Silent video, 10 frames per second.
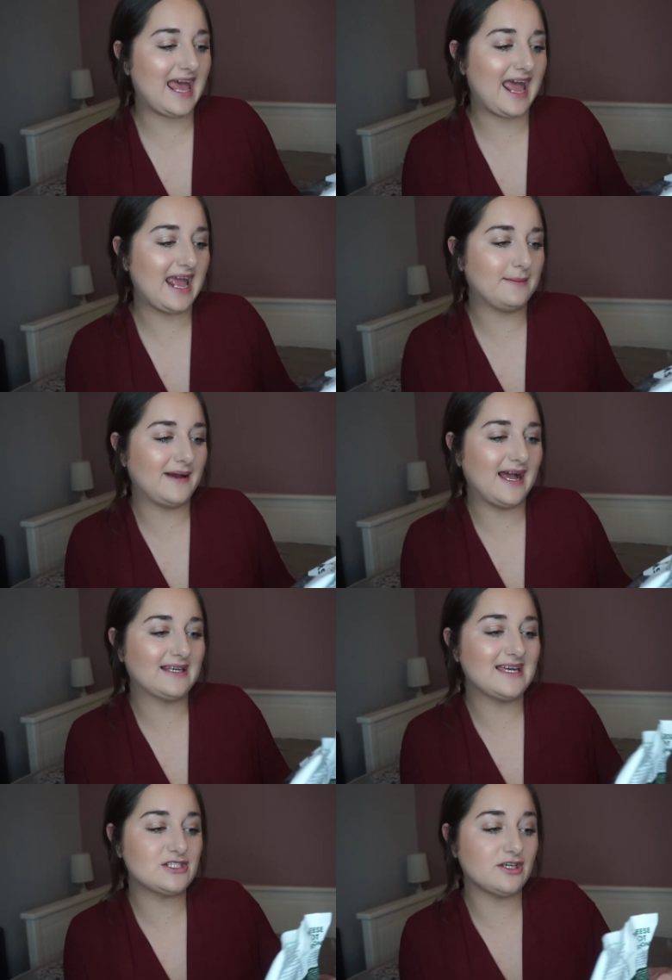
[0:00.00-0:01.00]
a
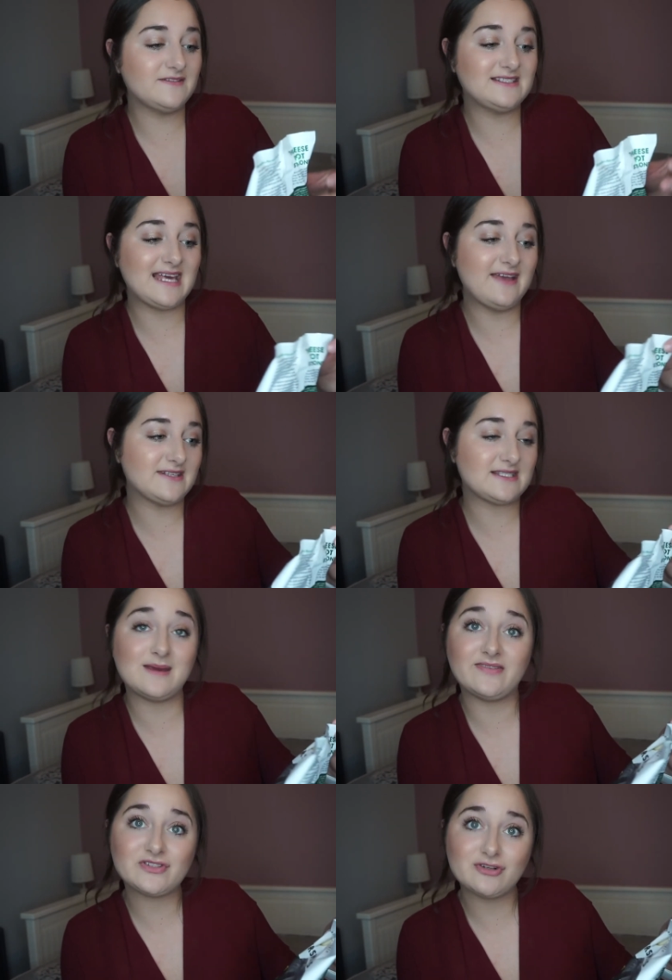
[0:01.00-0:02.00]
packet of
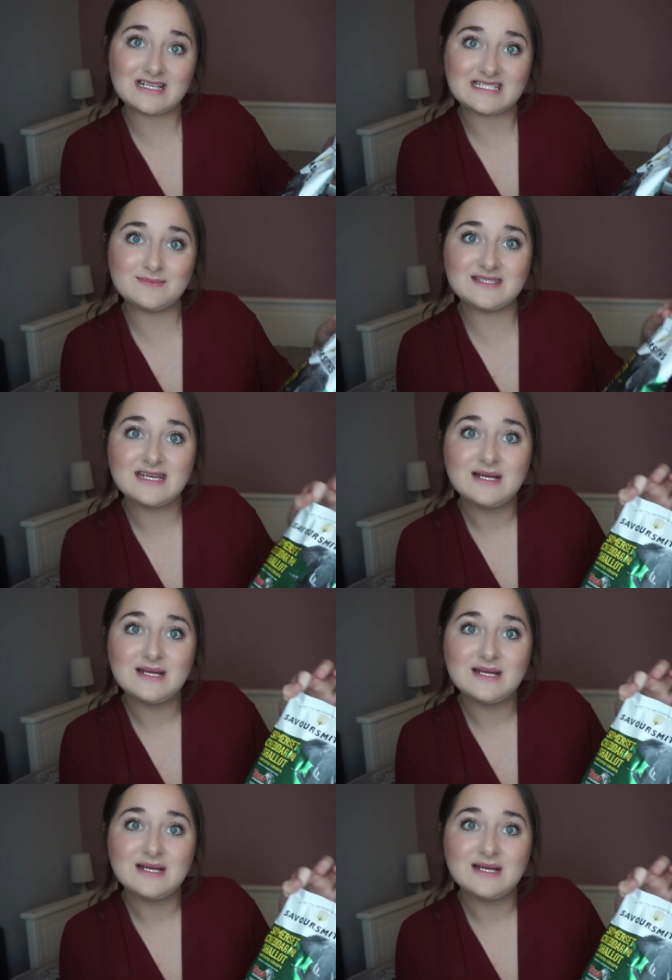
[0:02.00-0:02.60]
Savoursmiths crisps